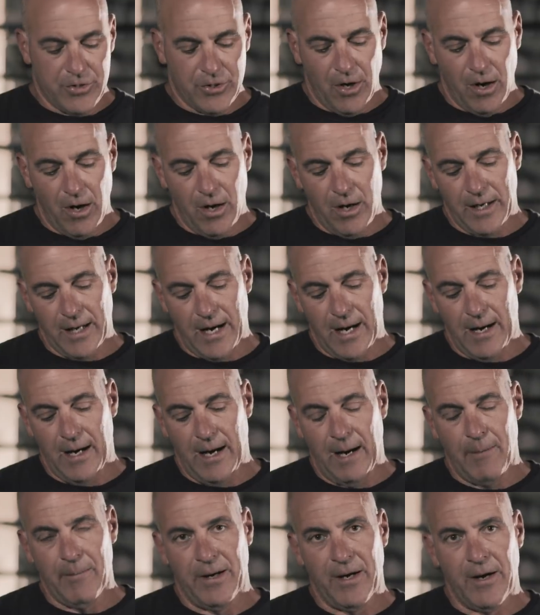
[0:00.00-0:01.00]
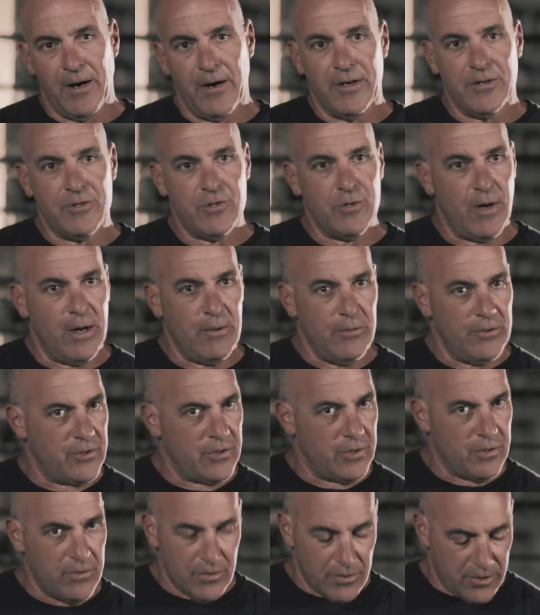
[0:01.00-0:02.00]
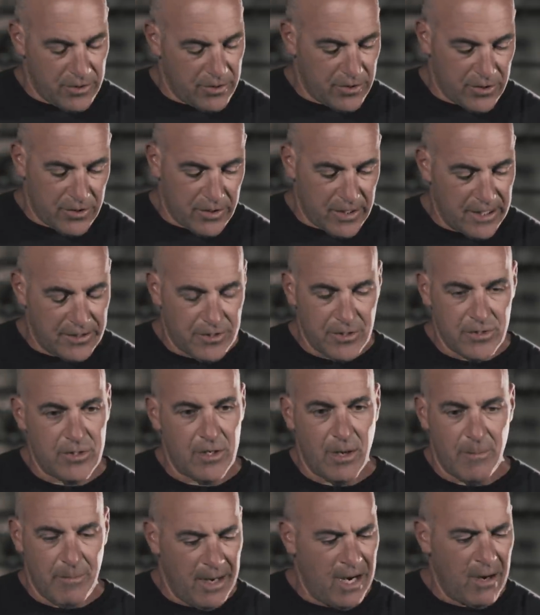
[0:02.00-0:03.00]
drawing. I'm an artist, so I was sketching something